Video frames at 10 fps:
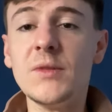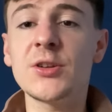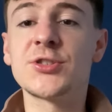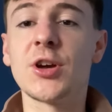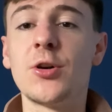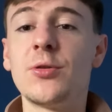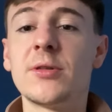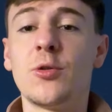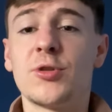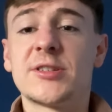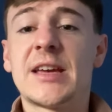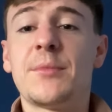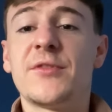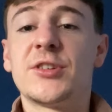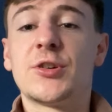So, or same
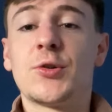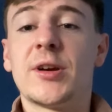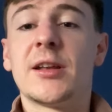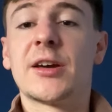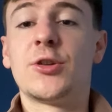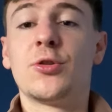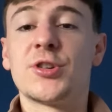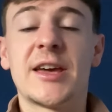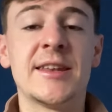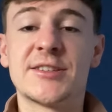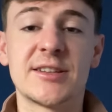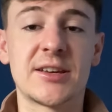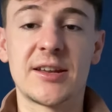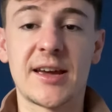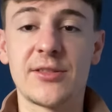with a degree, like you're not instantly
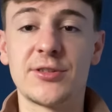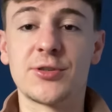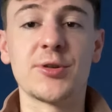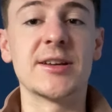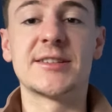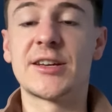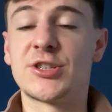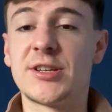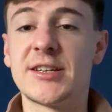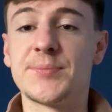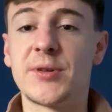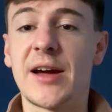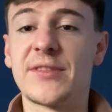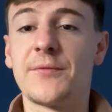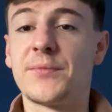going to get the degree, it takes years, but you
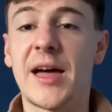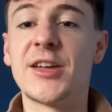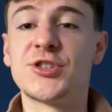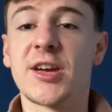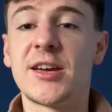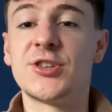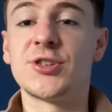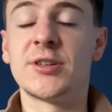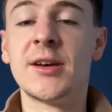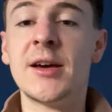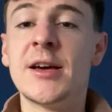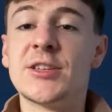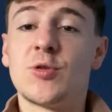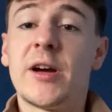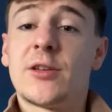have to have that education.
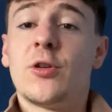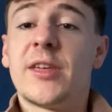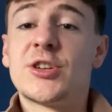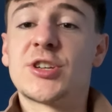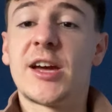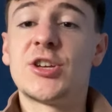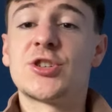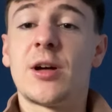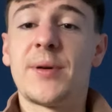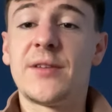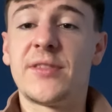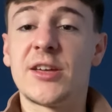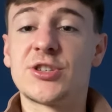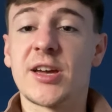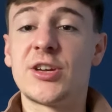So I got the education, I paid for the
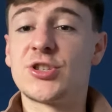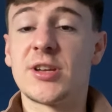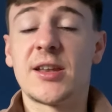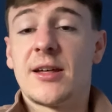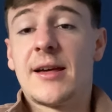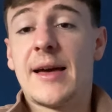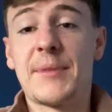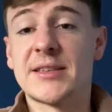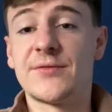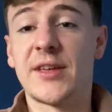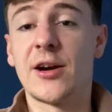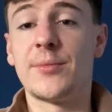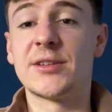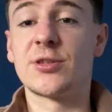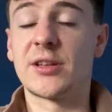education and it massively helped
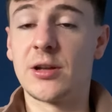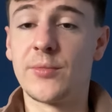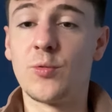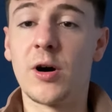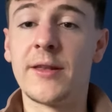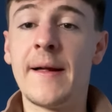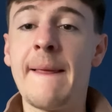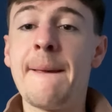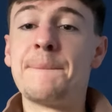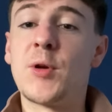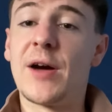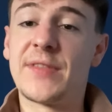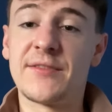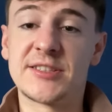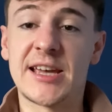me. So I think number one, you have
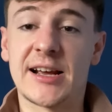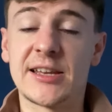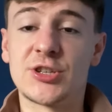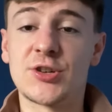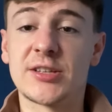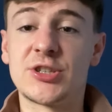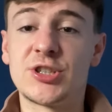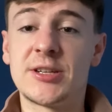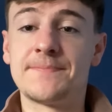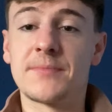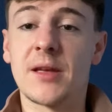to have a set clear strategy.